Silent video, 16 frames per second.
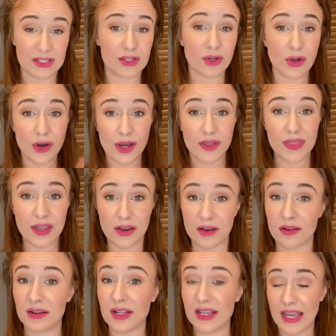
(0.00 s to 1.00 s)
So go out there
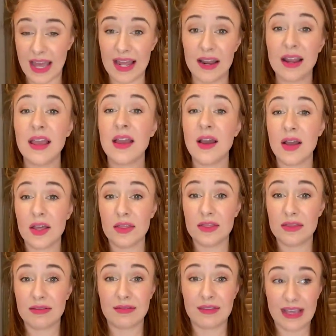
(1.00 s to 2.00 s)
and get
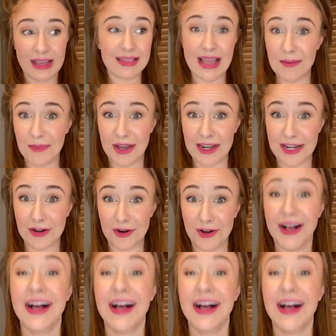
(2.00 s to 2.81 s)
that money, girl.